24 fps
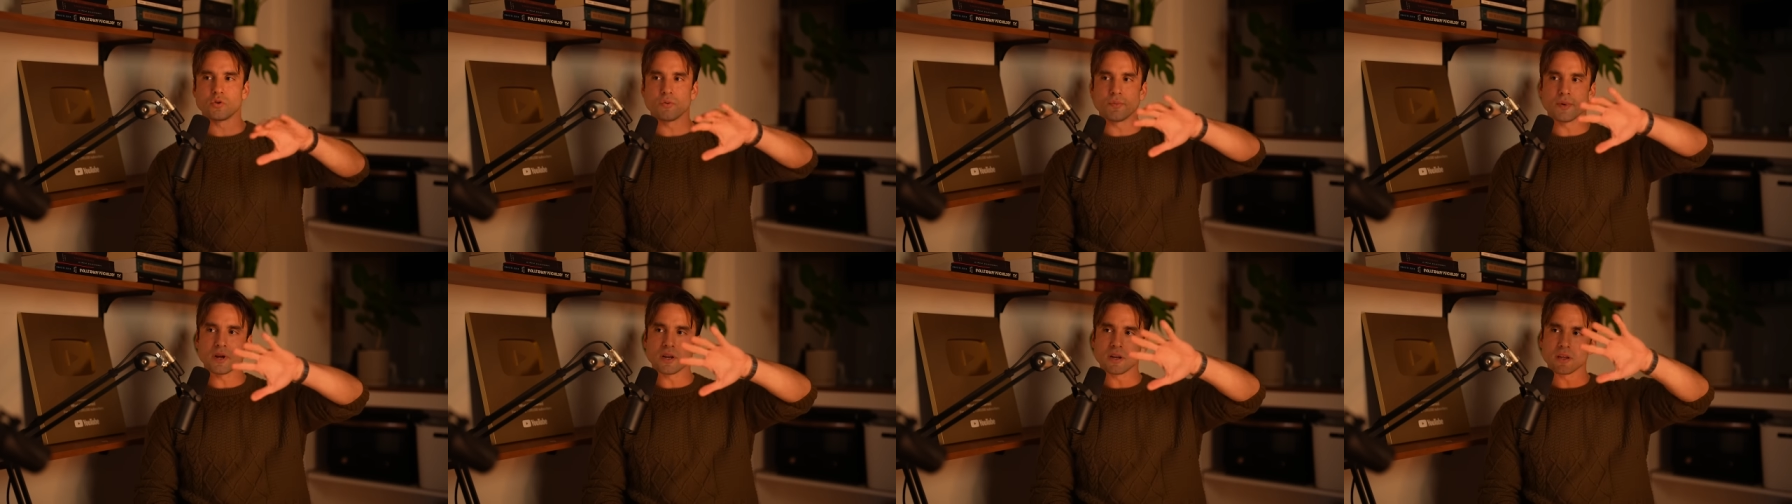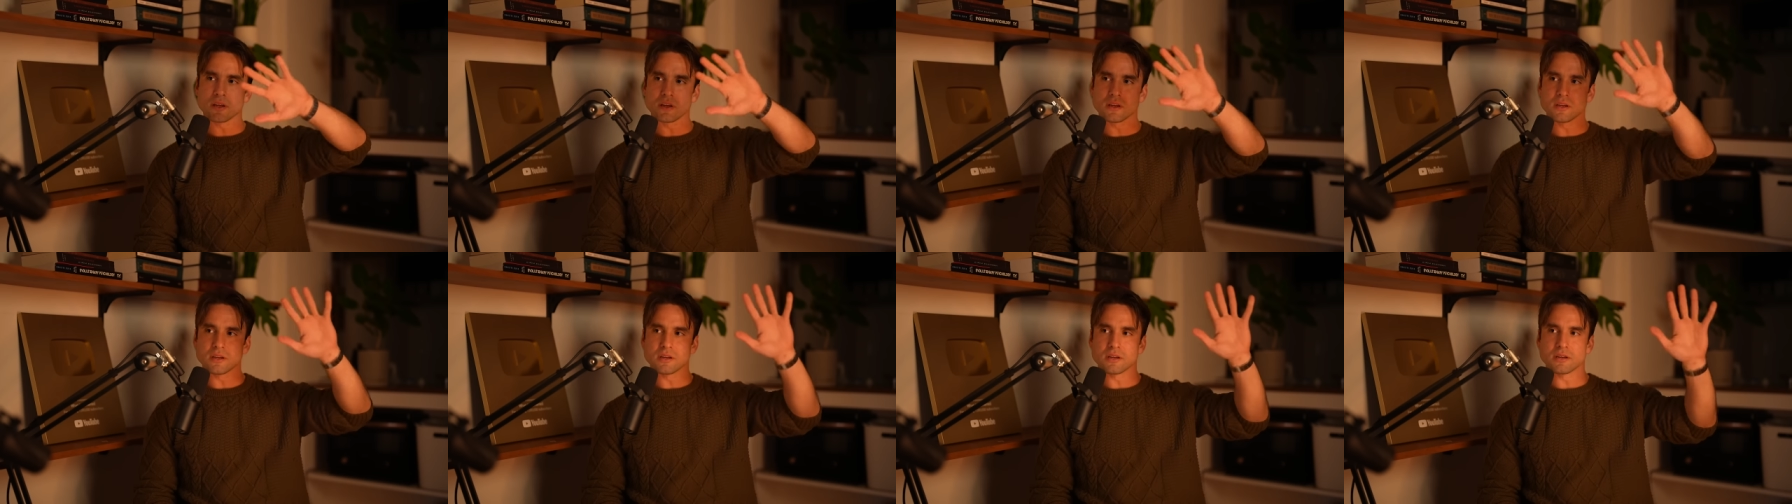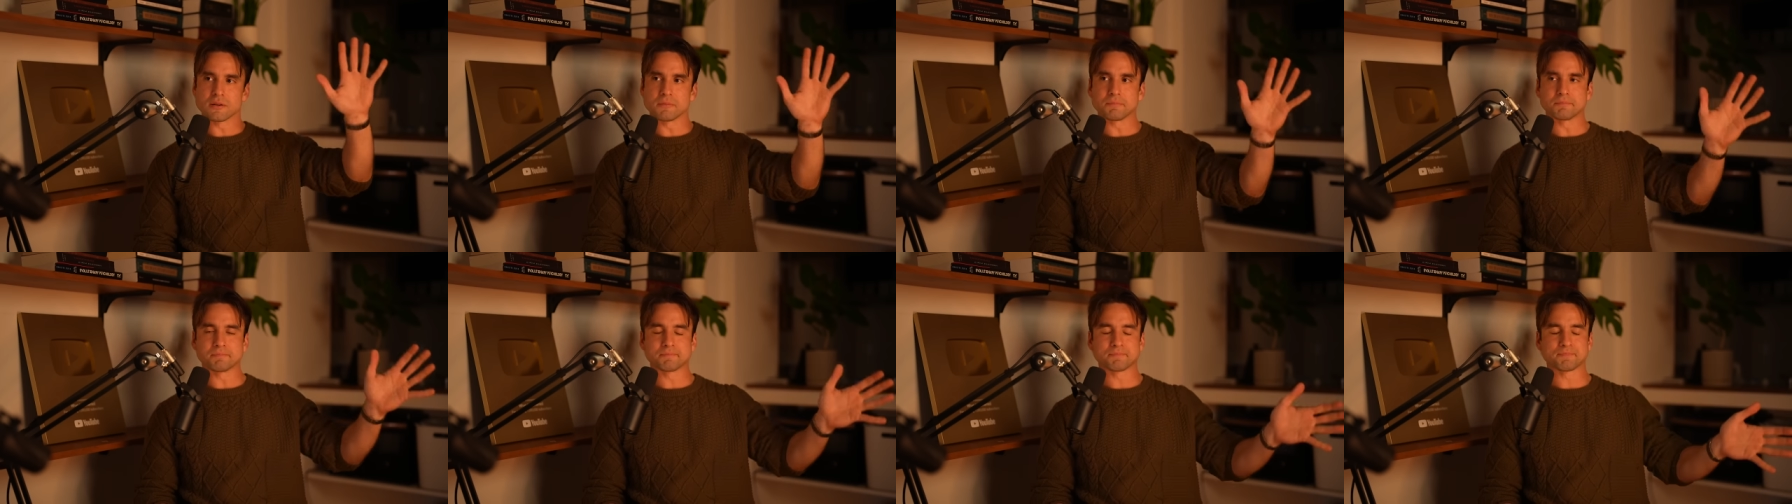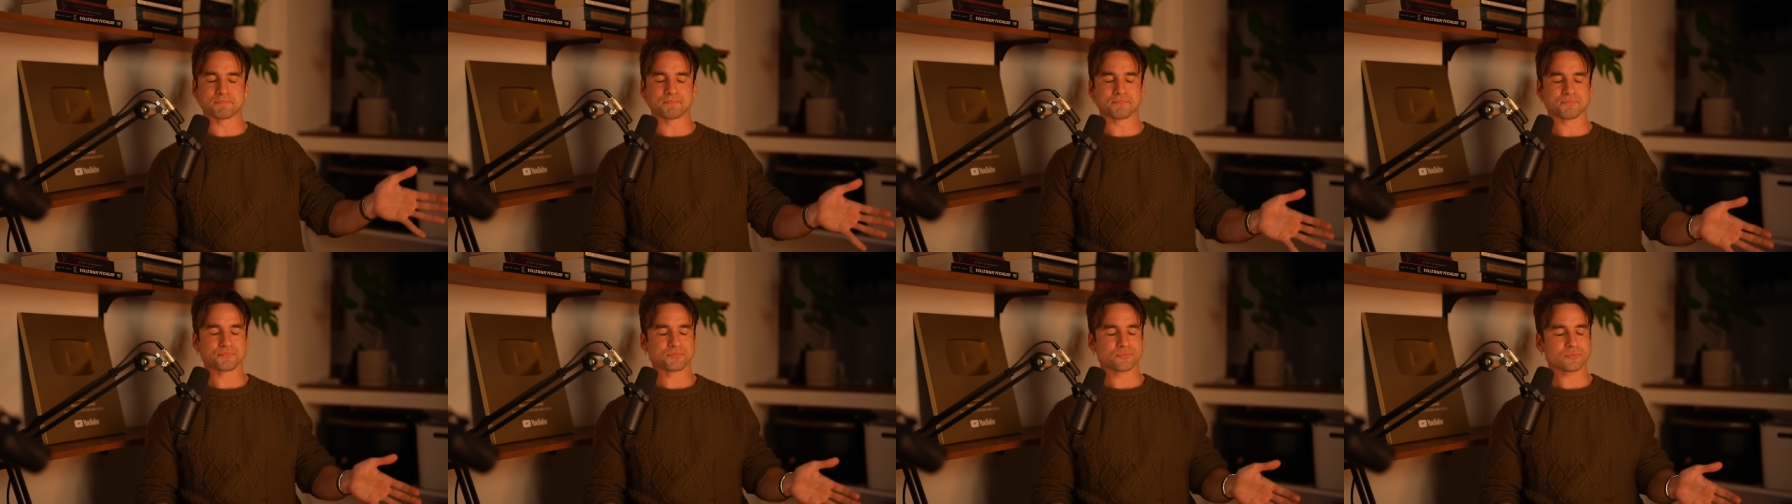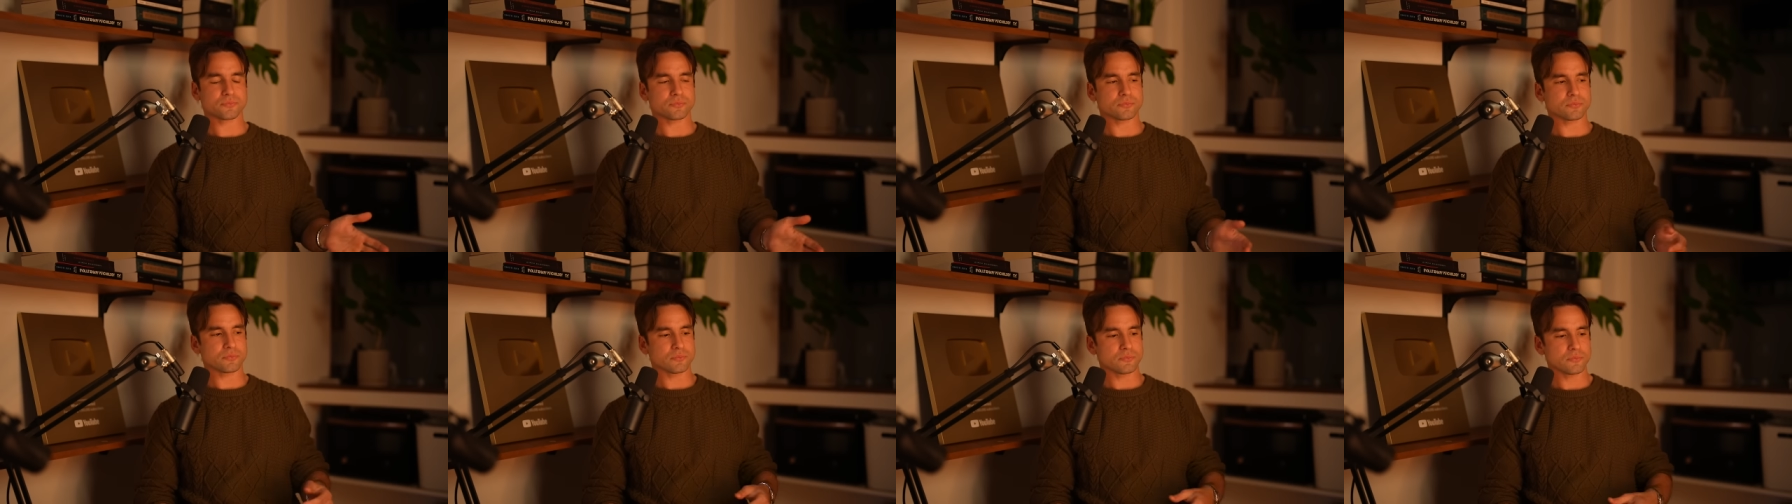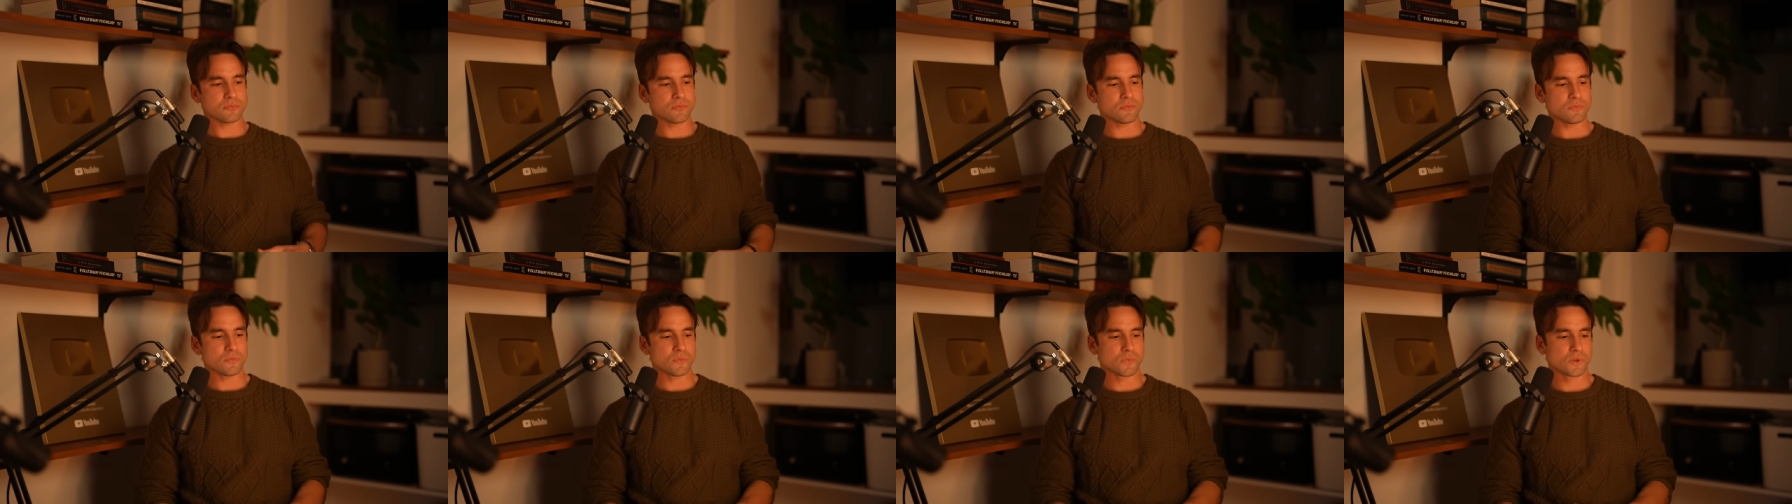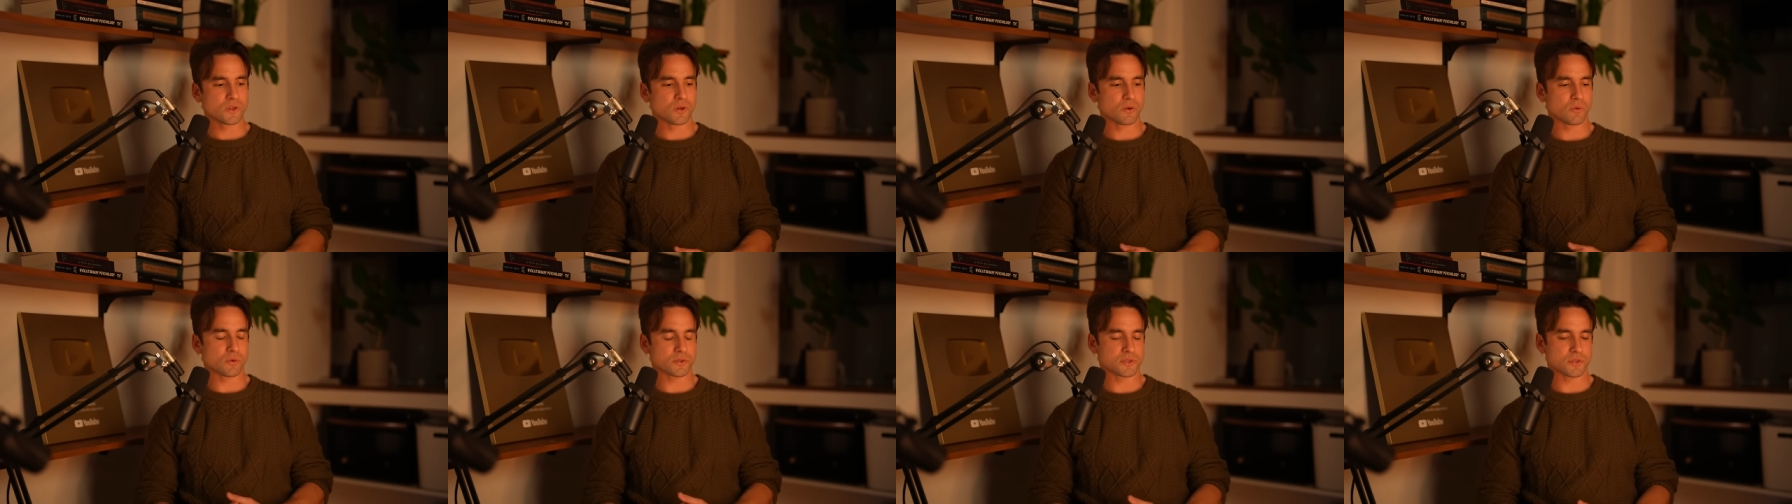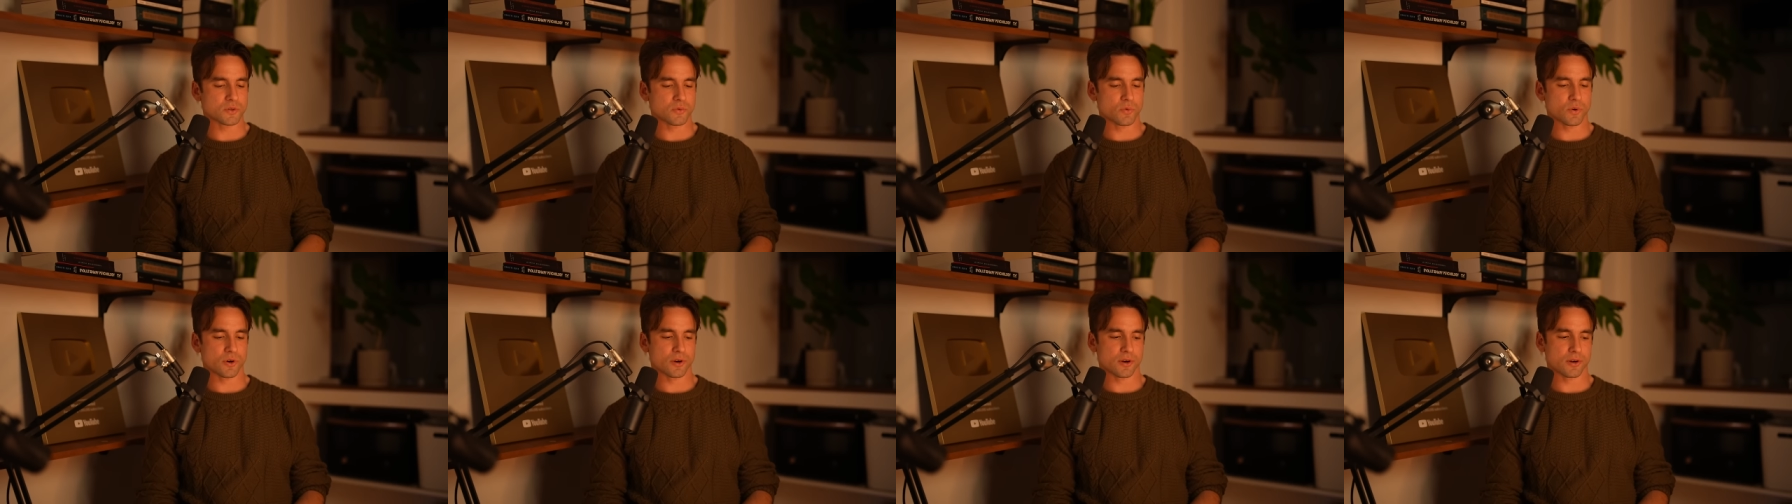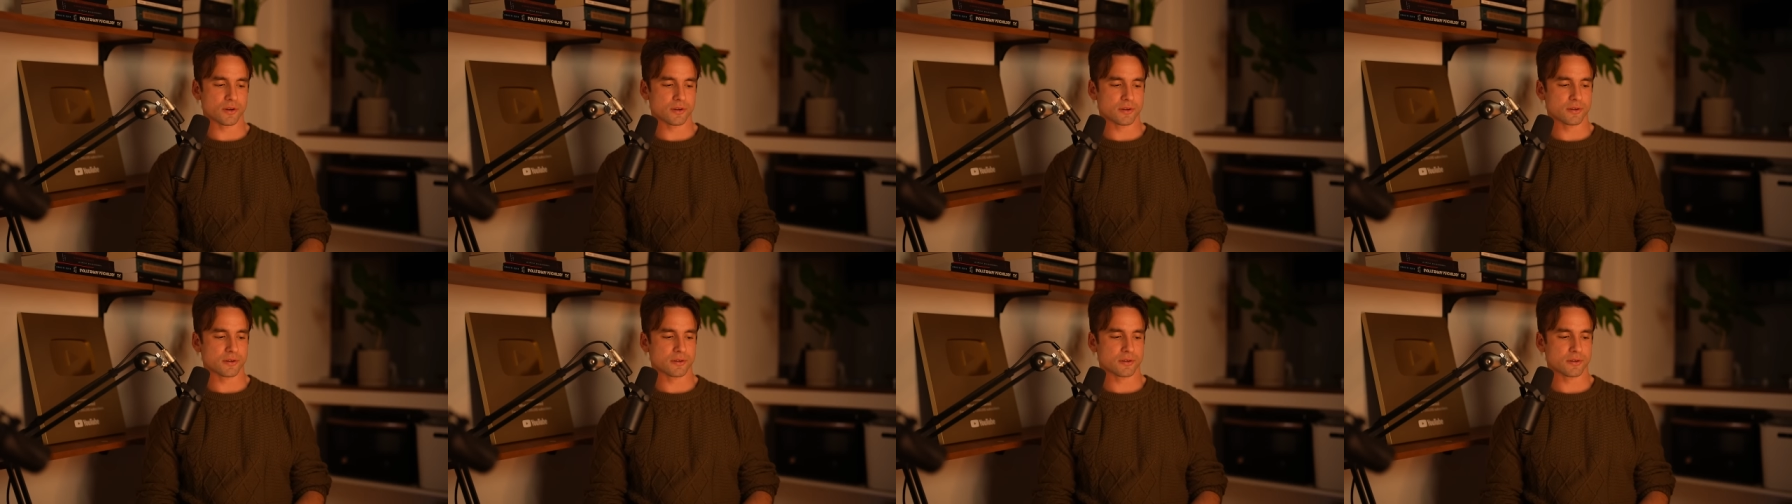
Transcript: many what's the word?